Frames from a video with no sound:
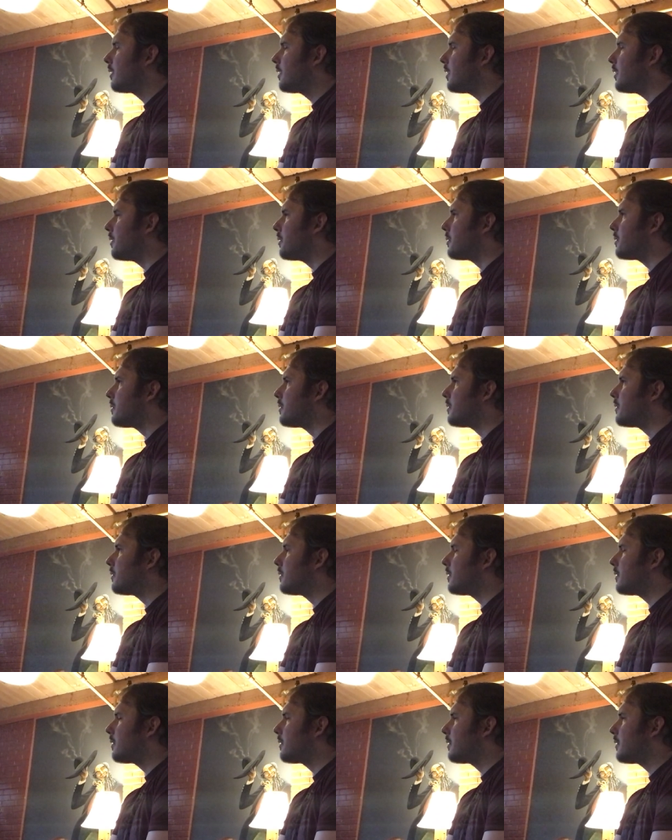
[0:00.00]
You
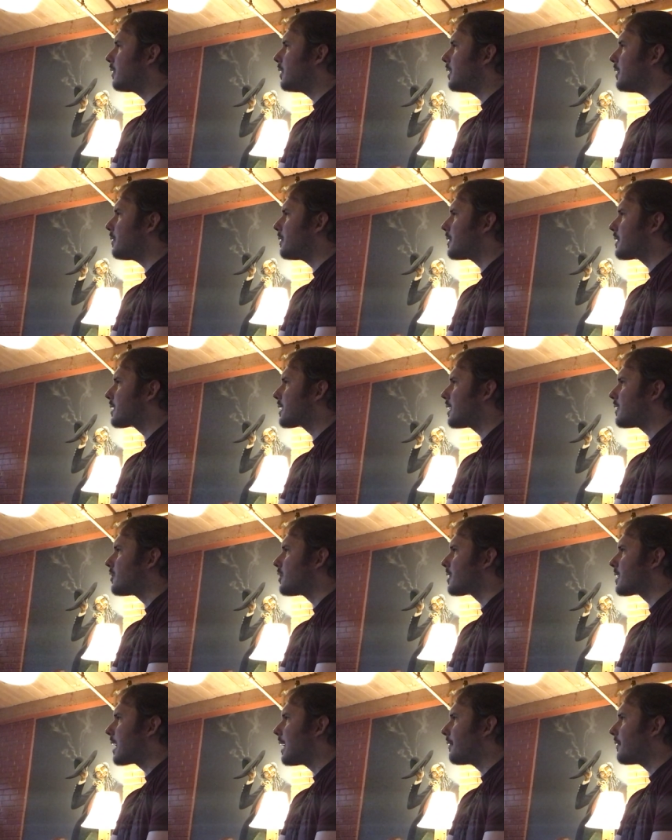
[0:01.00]
you instead
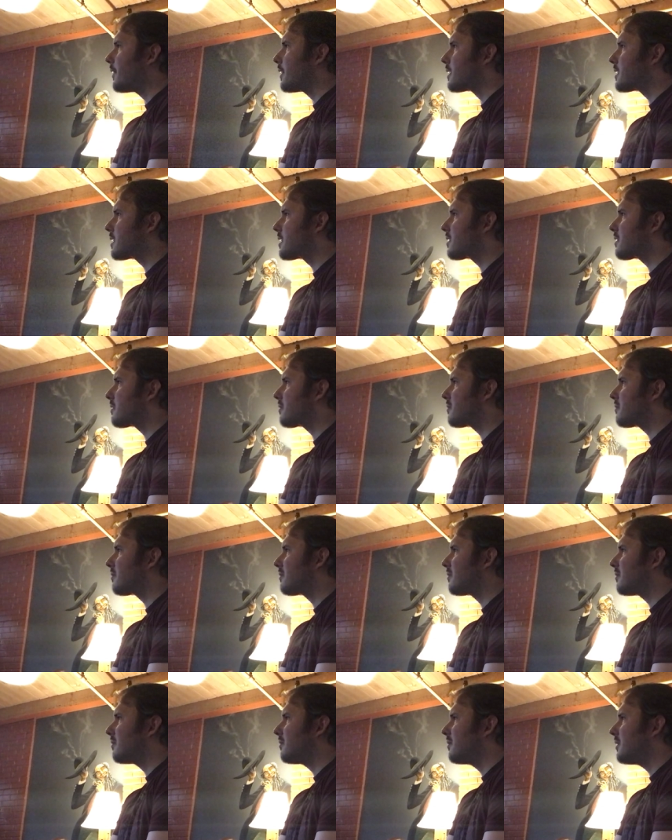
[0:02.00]
just have this
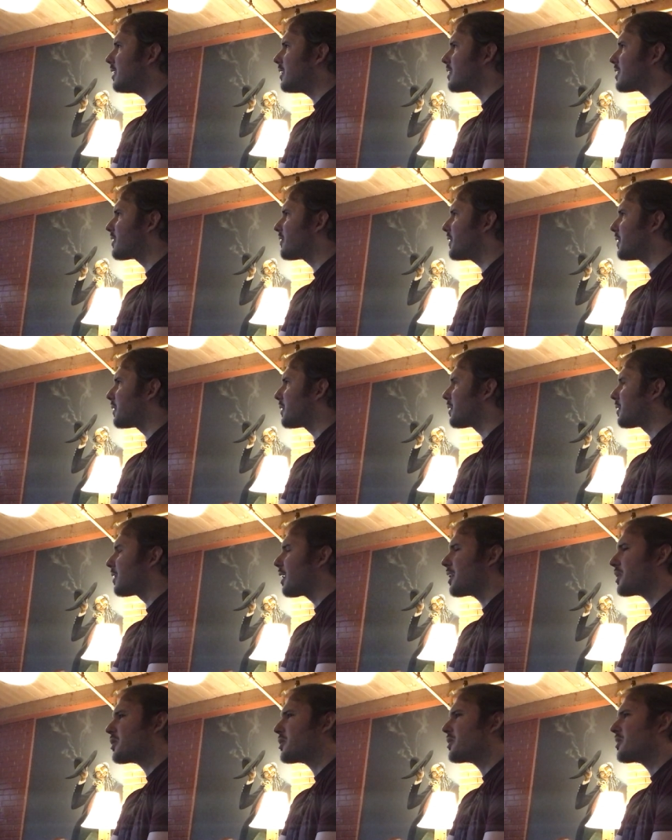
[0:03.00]
you just feel
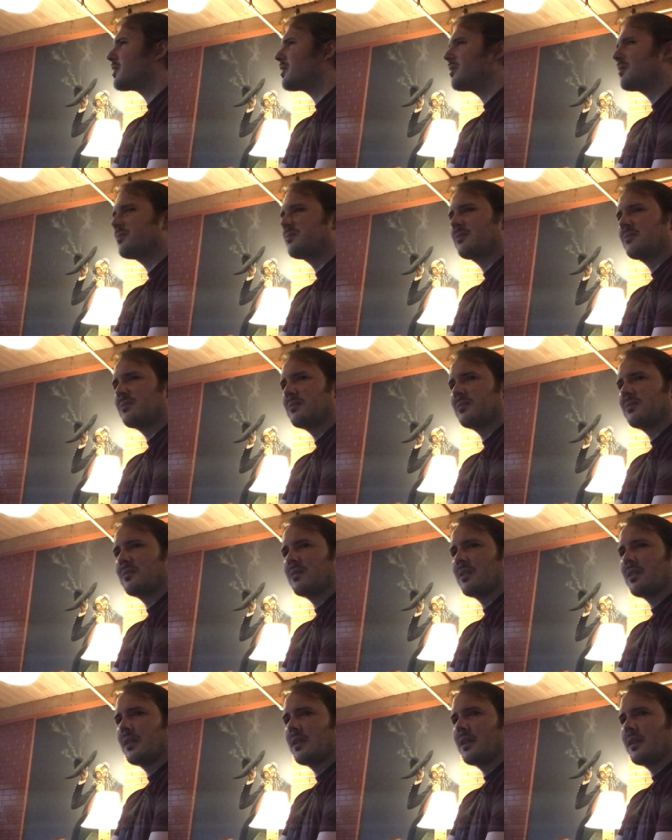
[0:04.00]
crushed
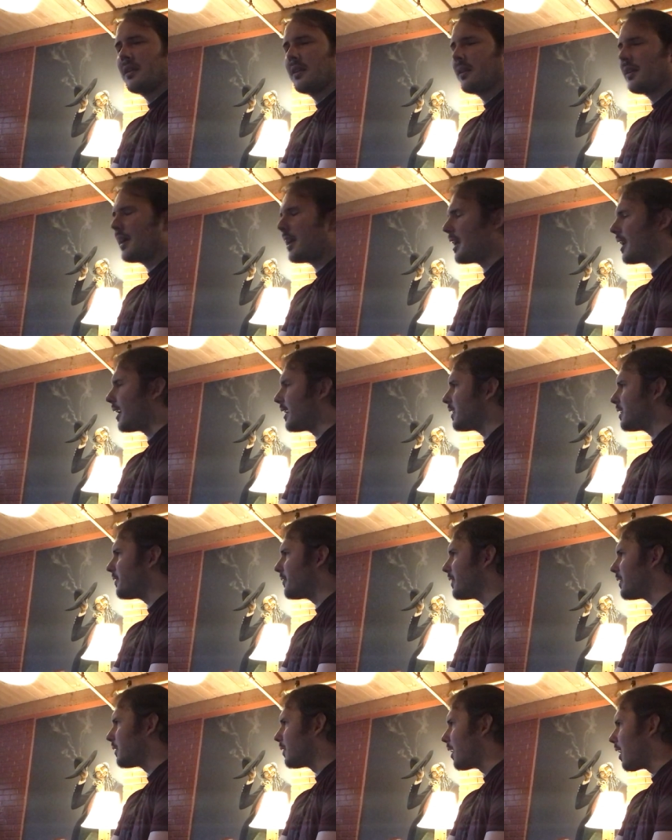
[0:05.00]
and you
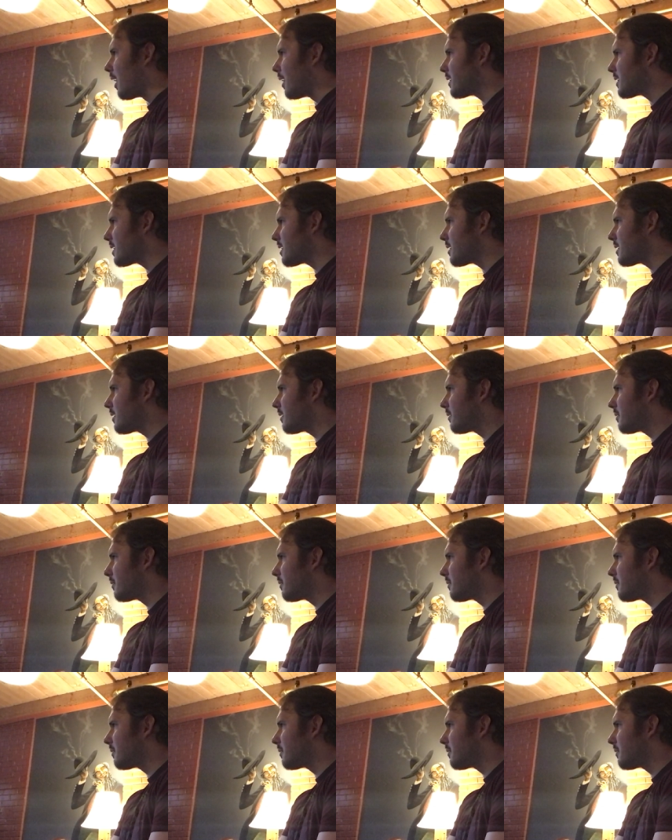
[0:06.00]
feel lost